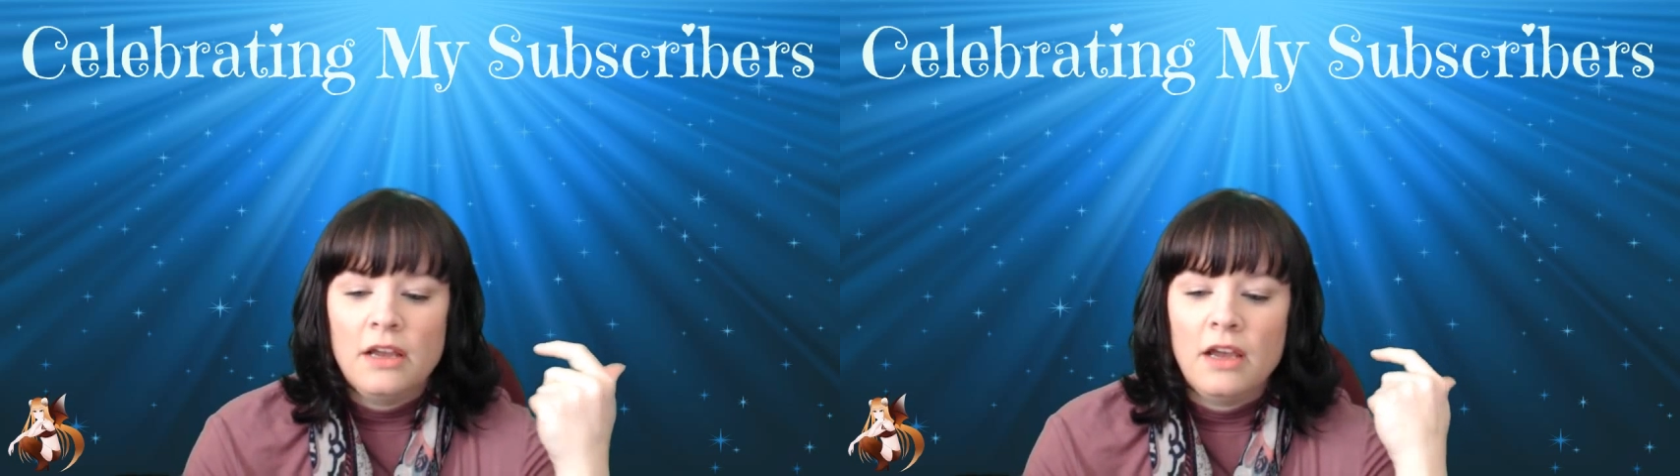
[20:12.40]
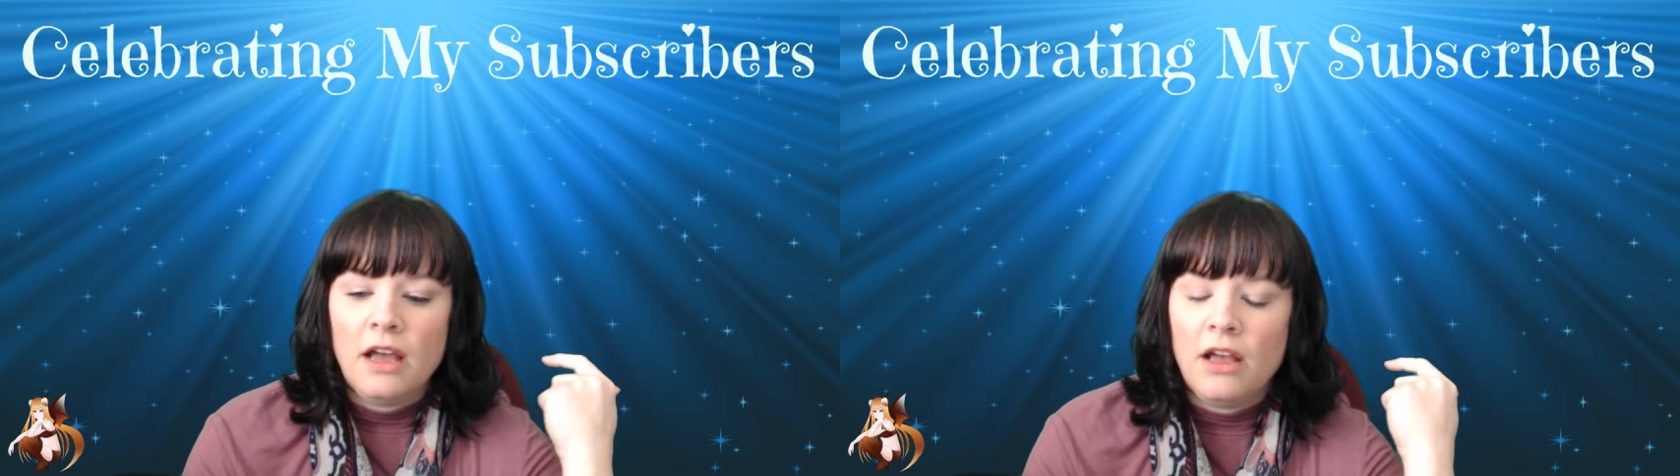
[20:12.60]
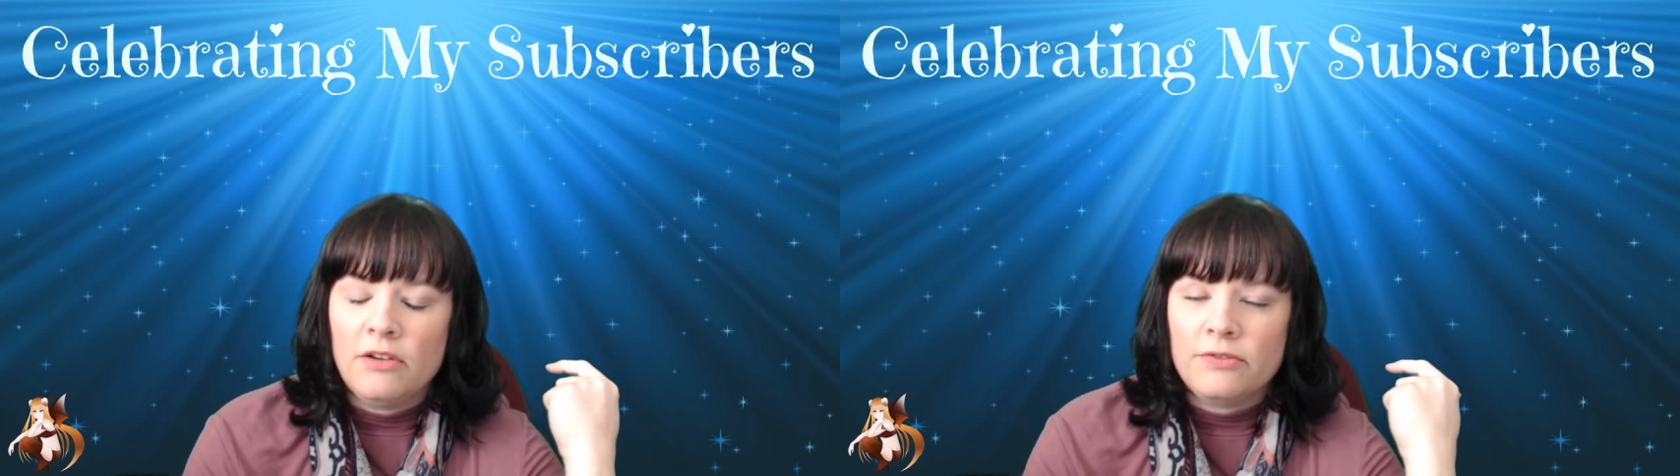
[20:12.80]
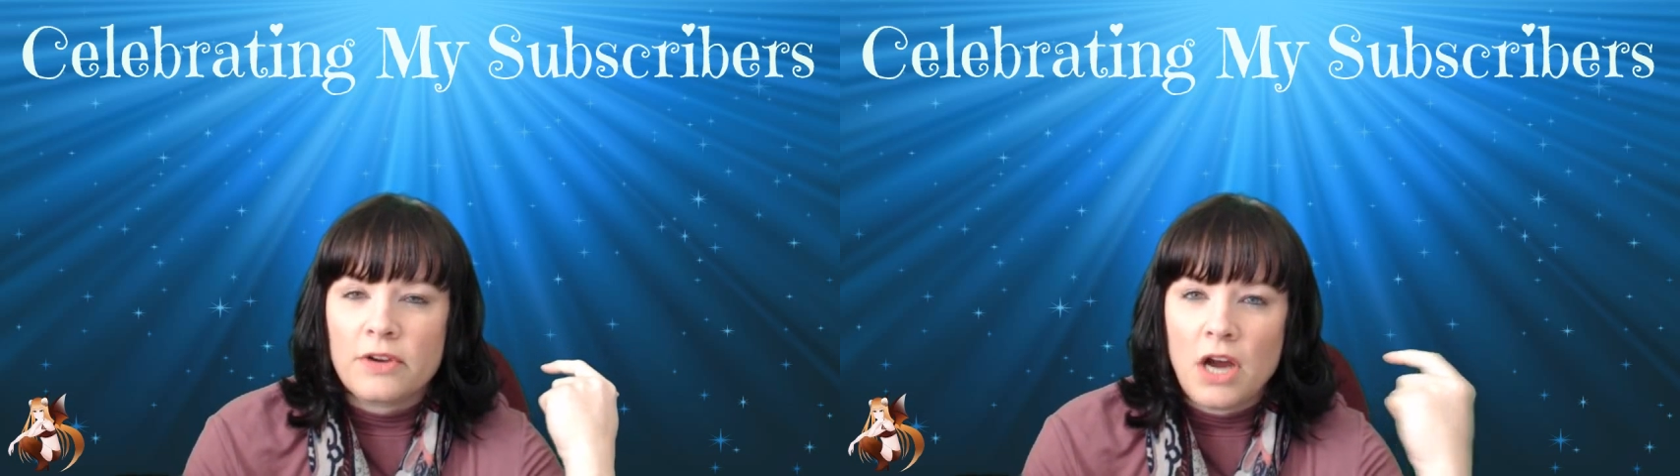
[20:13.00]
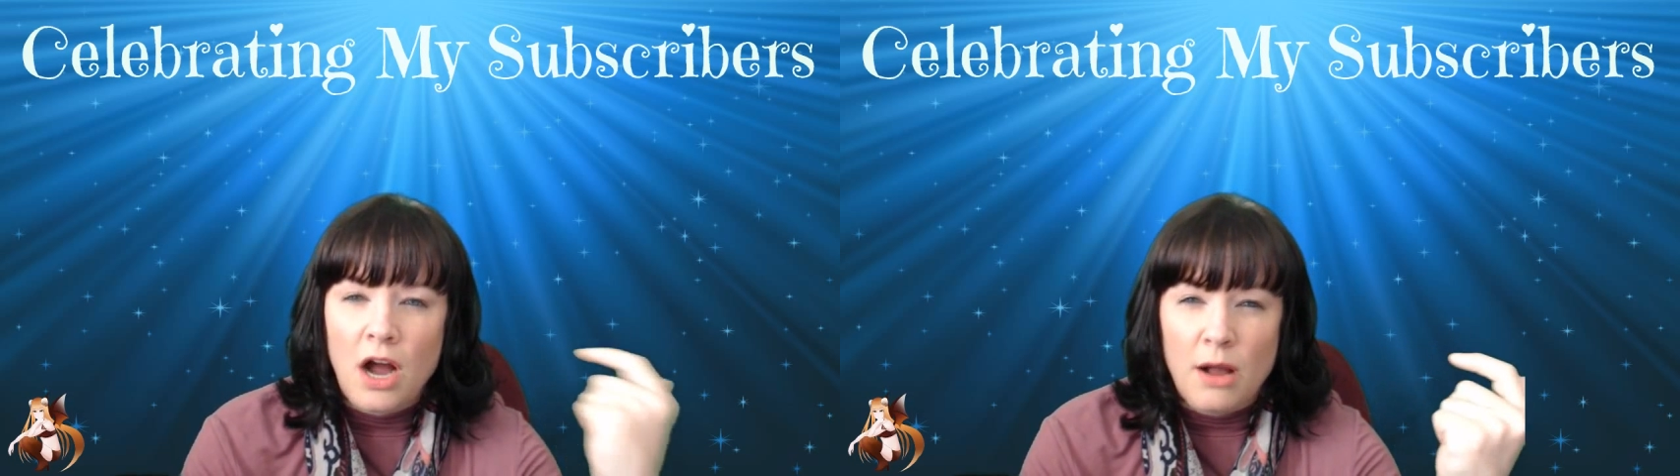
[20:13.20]
of
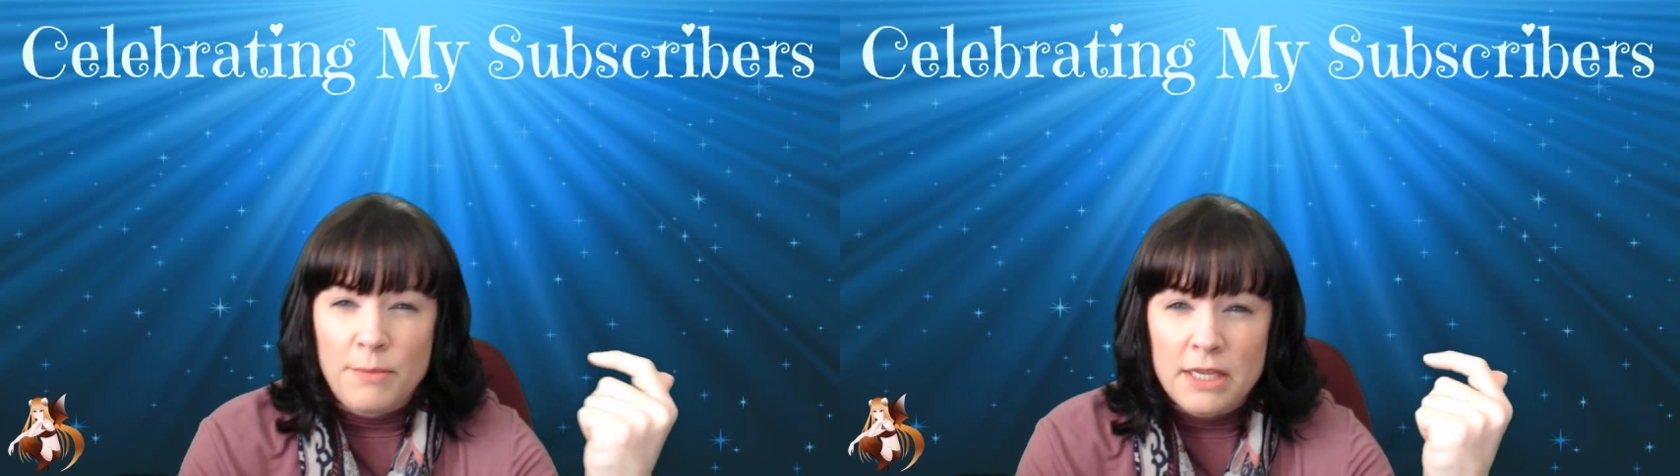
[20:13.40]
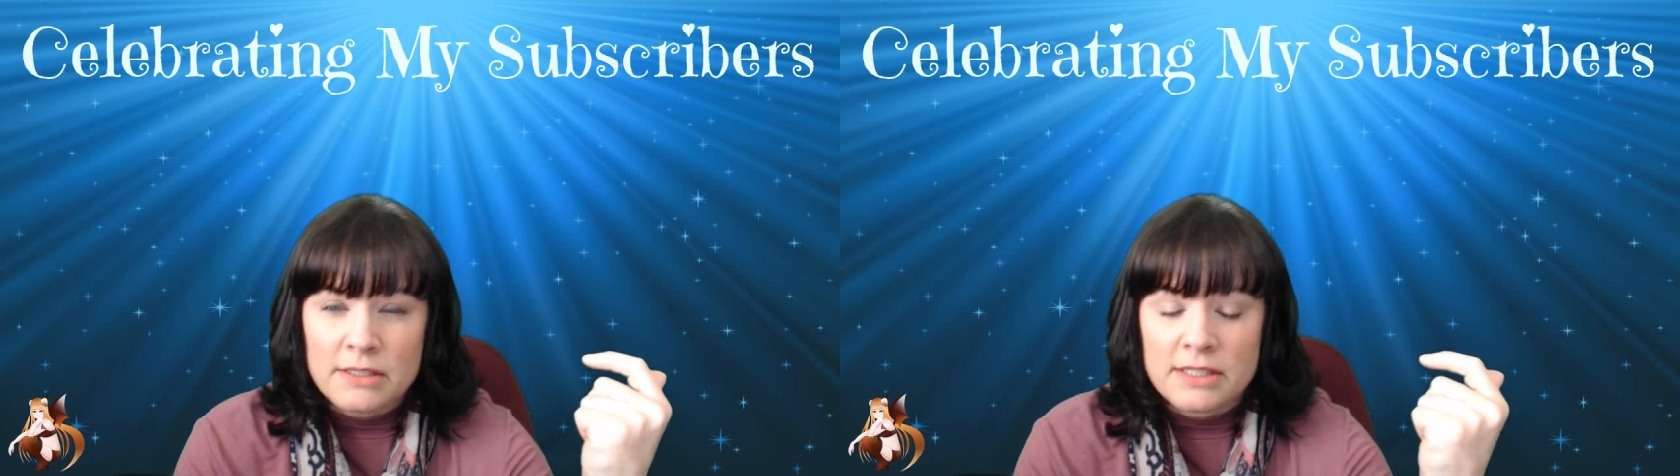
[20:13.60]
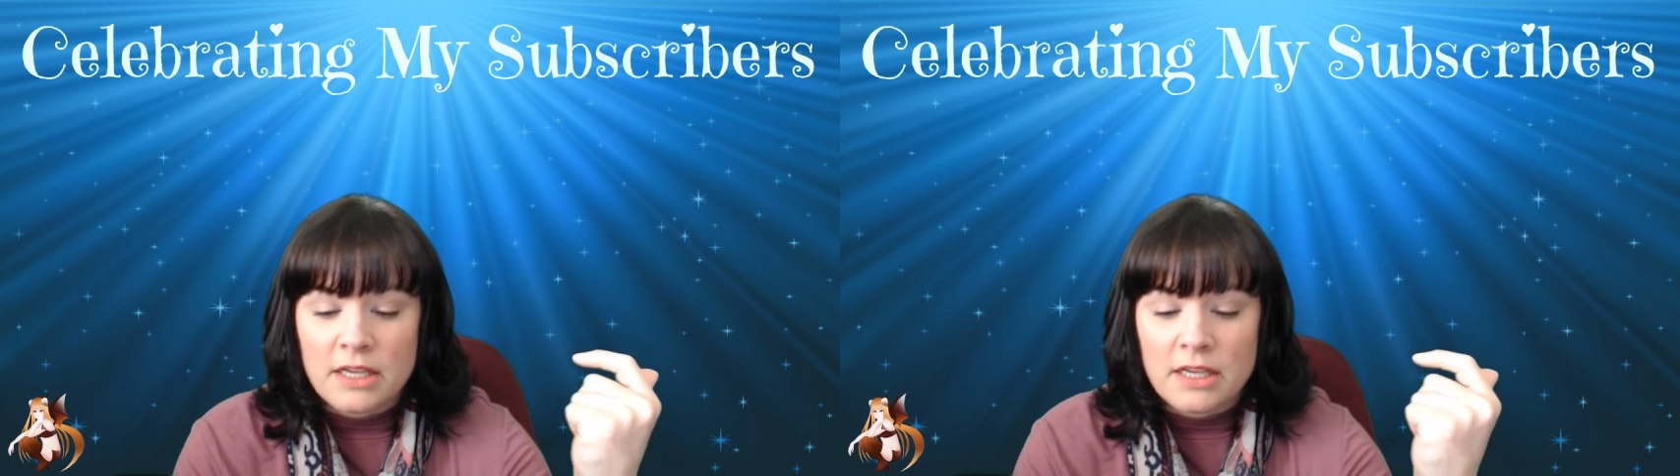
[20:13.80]
comments,